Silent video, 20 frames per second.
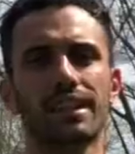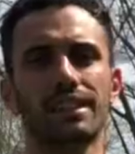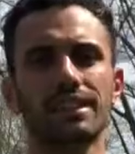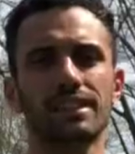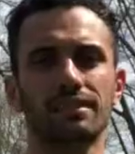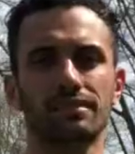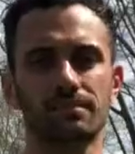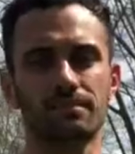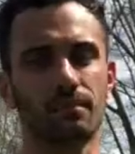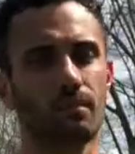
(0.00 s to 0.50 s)
it,
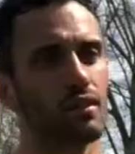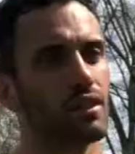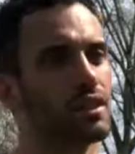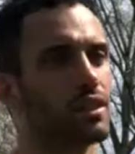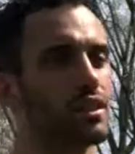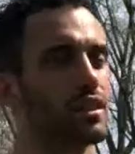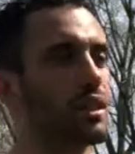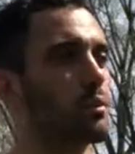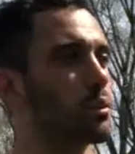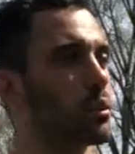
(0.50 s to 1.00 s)

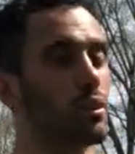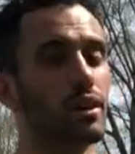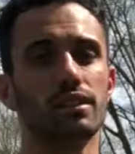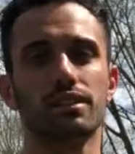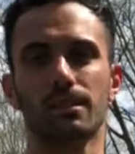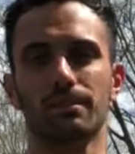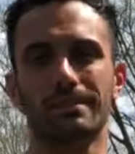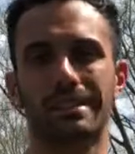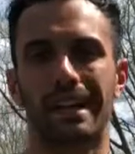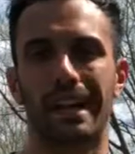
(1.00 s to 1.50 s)
number one,
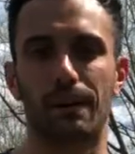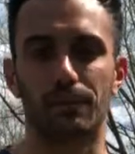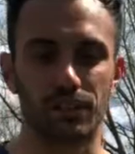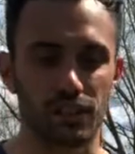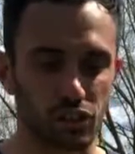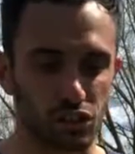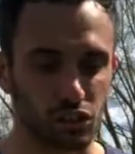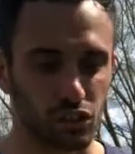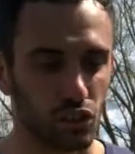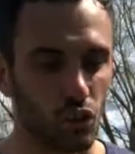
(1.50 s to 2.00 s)
sometimes
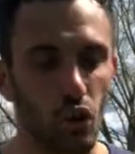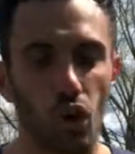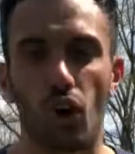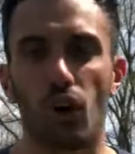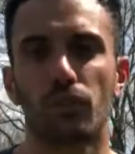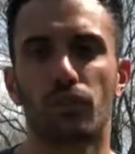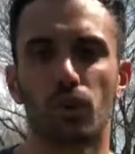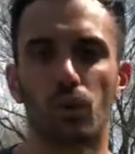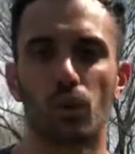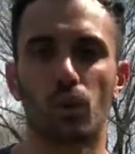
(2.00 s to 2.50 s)
it's just
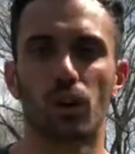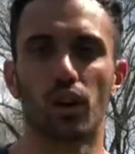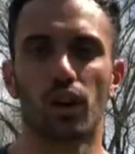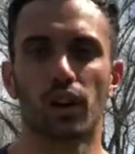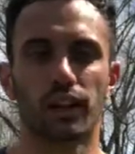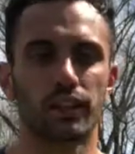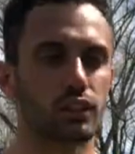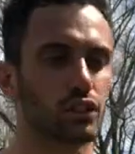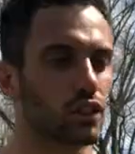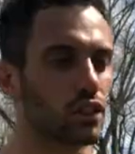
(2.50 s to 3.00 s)
awful
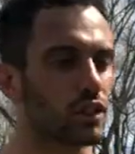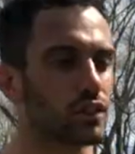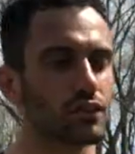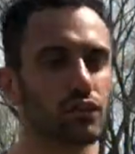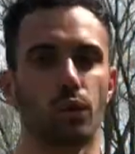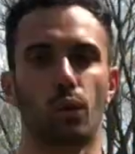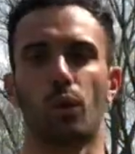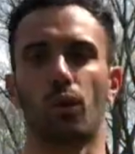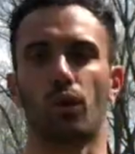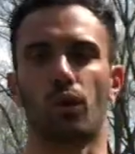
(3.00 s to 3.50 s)
turf
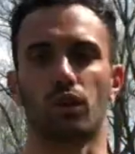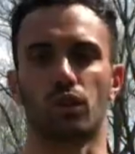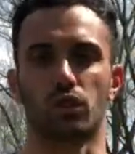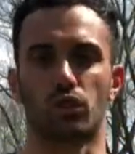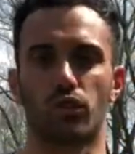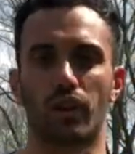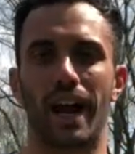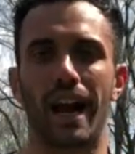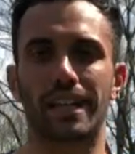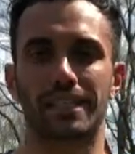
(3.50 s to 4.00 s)
or
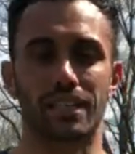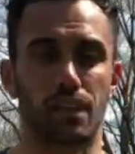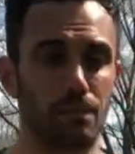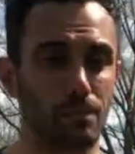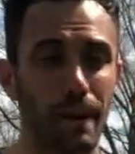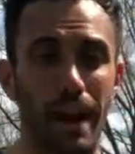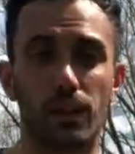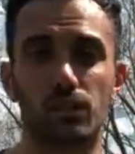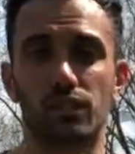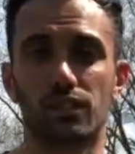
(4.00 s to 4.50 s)
grass and it
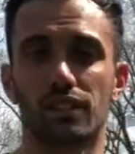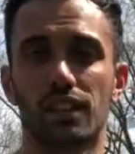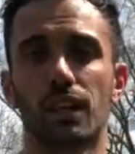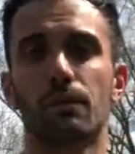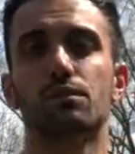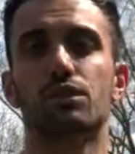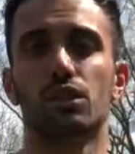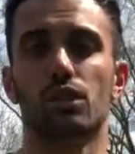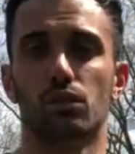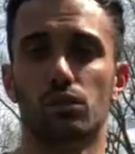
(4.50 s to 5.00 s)
bounces up,
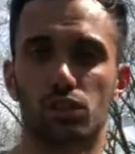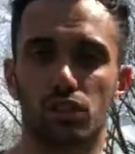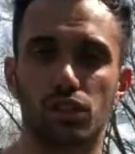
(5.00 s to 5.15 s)
so